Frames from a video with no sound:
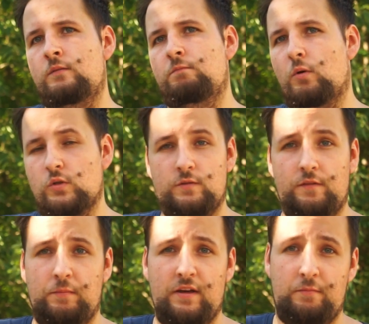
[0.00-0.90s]
most of
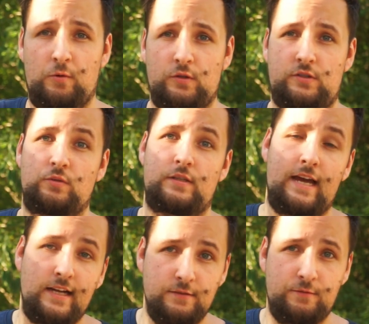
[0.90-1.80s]
the motherboards used
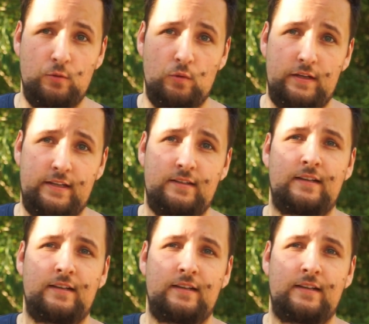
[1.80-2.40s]
active cooling.